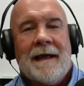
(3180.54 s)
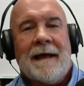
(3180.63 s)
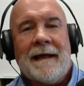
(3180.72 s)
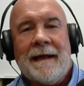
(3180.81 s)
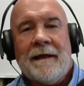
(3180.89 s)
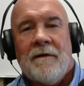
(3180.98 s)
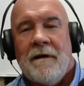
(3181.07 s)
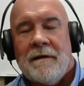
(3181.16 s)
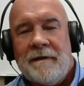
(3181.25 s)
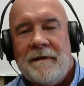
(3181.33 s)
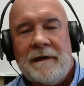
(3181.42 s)
Uh, in
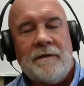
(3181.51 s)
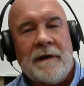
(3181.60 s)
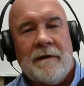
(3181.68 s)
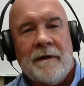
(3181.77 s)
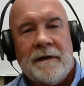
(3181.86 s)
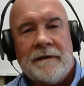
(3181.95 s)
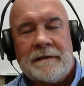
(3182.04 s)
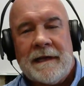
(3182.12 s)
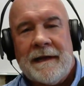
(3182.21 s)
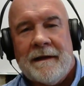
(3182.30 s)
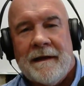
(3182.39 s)
all of these
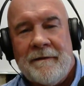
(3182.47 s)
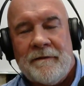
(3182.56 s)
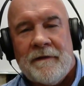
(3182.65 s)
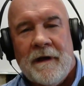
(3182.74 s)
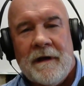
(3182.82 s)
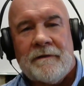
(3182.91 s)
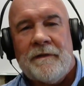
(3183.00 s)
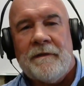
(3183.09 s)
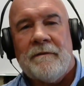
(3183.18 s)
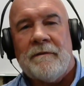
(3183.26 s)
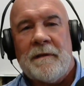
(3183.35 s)
areas, uh, I've talked
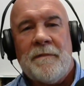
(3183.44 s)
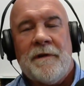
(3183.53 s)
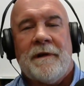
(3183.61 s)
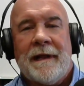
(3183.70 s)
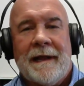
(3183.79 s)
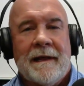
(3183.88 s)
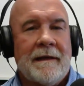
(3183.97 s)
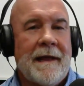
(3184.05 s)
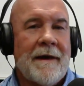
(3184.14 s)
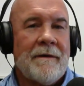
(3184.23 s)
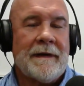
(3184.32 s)
to community
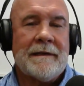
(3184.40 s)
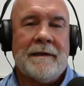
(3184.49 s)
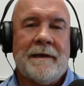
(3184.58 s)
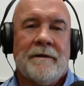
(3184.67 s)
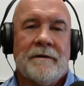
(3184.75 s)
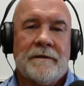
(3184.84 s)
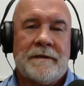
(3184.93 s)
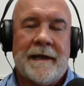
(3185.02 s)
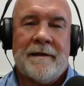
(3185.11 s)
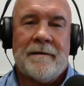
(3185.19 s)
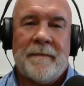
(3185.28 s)
and county
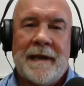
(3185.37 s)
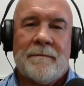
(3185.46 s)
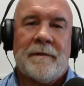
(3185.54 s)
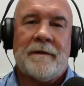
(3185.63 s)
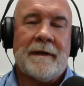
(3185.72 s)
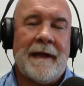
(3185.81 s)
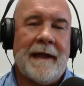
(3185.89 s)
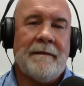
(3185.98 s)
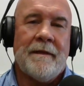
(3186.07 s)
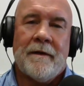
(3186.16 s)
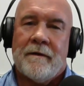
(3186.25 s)
leaders and have been able to
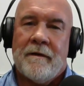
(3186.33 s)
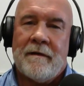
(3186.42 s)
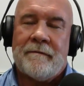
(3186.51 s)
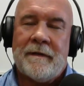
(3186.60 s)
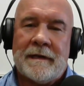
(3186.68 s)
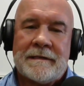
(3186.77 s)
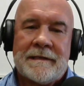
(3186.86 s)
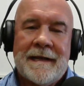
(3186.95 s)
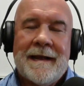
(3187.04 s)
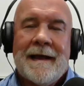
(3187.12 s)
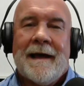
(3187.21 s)
gain their confidence
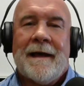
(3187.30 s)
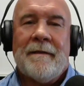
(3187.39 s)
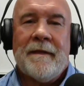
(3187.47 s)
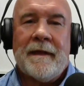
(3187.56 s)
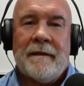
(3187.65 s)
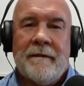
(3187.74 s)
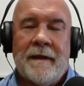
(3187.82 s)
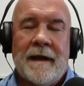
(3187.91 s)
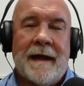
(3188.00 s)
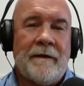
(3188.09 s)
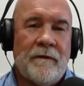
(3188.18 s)
uh, that,
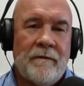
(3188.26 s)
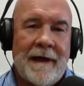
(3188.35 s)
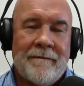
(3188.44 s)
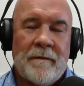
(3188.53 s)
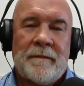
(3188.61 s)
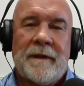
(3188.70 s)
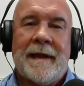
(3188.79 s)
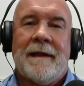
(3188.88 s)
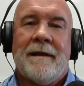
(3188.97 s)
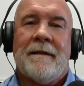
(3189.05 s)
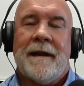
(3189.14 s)
that I do have a
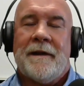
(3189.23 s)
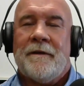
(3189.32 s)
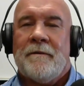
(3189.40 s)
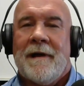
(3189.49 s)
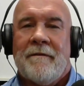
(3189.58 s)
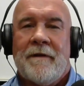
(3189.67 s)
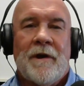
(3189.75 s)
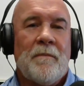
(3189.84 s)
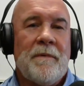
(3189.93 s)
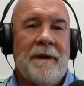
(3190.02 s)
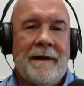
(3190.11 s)
plan and that I do have an
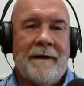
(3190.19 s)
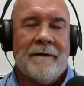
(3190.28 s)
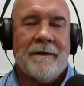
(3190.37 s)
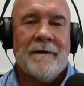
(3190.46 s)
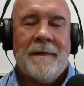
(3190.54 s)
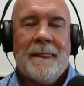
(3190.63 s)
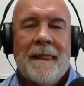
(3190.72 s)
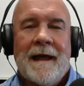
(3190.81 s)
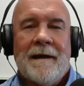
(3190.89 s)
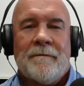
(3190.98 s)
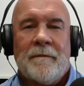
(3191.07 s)
open ear
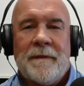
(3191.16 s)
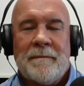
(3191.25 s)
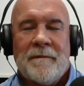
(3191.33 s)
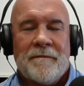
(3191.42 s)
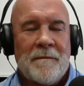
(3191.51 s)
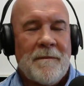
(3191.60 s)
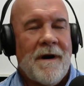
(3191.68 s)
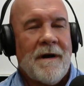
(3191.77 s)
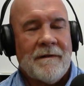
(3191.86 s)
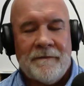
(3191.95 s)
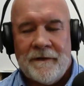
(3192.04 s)
uh, for people from
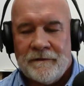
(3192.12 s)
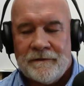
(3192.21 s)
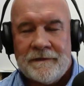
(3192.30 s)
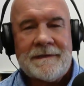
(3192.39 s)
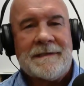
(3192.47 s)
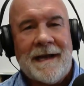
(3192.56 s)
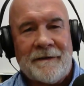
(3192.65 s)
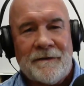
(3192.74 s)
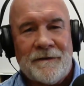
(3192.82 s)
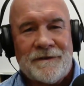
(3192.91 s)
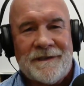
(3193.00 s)
all of those
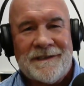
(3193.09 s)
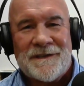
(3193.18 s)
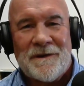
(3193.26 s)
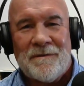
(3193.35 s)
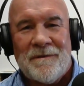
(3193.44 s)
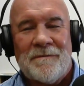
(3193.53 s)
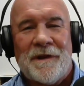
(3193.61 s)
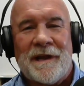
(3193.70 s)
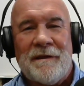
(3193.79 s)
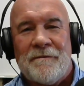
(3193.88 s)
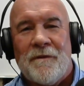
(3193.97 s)
sectors. And so I'm
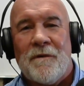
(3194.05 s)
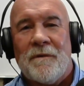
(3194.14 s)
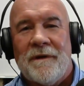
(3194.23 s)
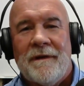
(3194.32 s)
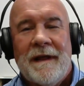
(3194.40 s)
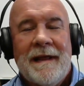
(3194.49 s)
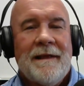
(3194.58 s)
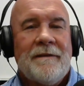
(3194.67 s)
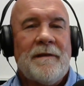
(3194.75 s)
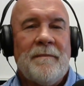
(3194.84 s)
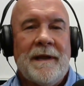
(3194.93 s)
looking forward
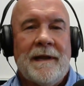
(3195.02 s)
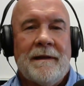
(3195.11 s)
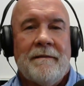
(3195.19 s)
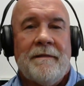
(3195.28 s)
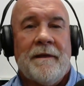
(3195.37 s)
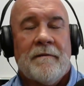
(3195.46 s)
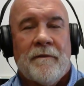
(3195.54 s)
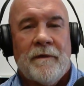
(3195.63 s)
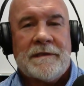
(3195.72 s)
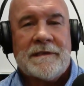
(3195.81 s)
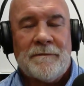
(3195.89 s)
to being their
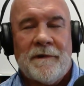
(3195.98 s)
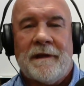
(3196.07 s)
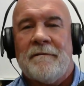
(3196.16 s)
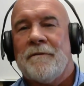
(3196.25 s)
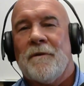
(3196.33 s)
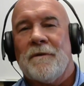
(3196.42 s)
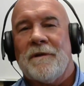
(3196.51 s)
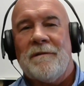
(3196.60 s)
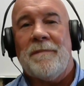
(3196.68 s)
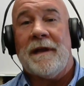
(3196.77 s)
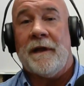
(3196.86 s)
voice. I'm looking
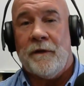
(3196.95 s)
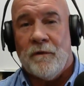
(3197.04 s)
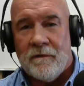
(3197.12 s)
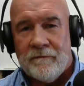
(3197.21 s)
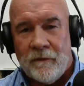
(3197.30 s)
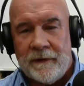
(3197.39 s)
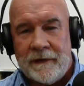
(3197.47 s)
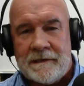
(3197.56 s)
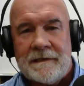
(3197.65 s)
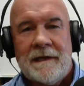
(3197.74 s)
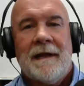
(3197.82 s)
forward to being your
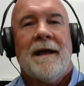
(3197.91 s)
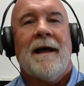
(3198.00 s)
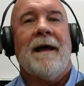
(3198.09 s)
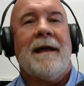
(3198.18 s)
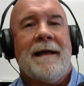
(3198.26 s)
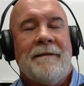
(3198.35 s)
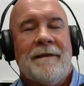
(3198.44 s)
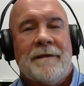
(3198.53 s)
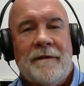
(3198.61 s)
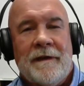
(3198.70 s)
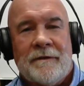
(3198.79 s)
voice uh, in
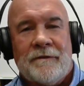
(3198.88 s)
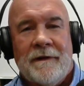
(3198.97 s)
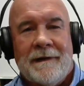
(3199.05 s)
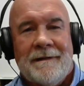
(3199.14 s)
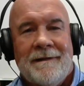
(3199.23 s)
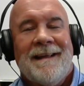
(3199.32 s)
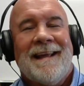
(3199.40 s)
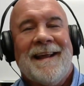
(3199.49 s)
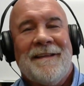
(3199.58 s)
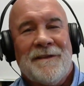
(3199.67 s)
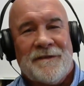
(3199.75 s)
this district,
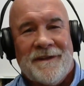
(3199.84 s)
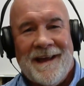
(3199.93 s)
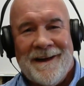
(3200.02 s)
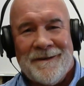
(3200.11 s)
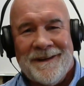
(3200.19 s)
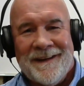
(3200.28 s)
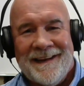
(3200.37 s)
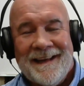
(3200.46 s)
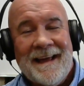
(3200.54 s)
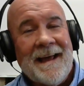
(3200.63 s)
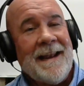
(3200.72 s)
in this county
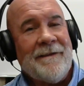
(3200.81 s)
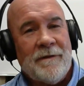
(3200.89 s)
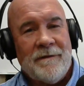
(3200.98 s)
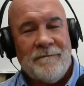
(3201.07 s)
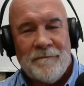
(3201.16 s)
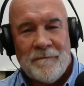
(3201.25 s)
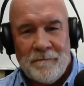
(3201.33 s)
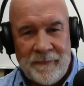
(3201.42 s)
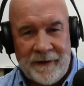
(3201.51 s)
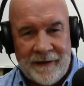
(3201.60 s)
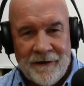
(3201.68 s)
county, and even
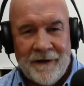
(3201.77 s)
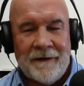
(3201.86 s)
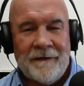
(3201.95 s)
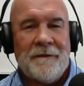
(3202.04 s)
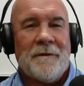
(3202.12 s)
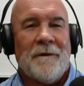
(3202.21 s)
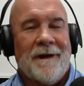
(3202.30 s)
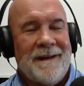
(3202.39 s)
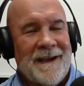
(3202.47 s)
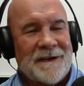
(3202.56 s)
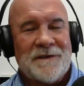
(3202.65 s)
beyond through our
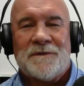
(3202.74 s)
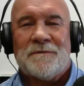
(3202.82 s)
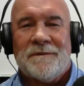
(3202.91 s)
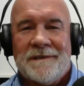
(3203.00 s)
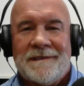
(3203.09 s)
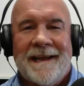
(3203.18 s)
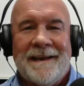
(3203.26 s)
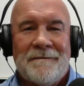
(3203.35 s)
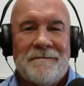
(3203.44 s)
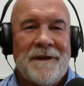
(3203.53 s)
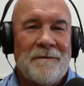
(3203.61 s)
connections with the
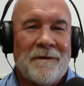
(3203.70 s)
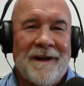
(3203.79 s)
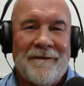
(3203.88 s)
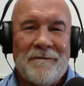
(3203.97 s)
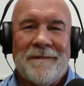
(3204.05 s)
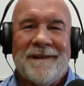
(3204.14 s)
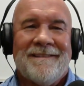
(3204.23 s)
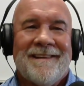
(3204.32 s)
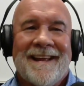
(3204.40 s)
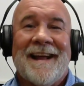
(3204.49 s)
state and federal government.